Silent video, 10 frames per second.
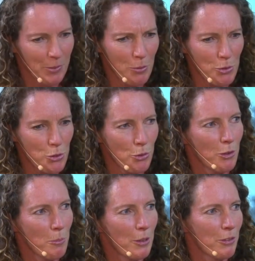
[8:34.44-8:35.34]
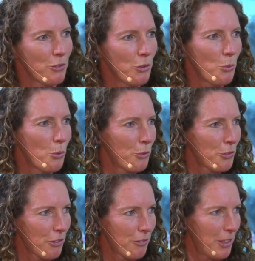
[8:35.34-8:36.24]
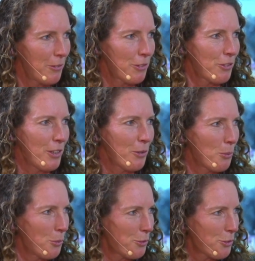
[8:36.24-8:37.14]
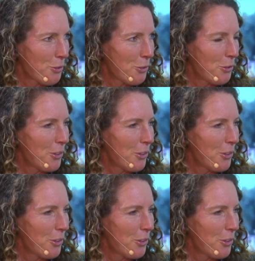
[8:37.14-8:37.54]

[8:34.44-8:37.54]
He was doing the biggest yawns I've ever seen a horse do.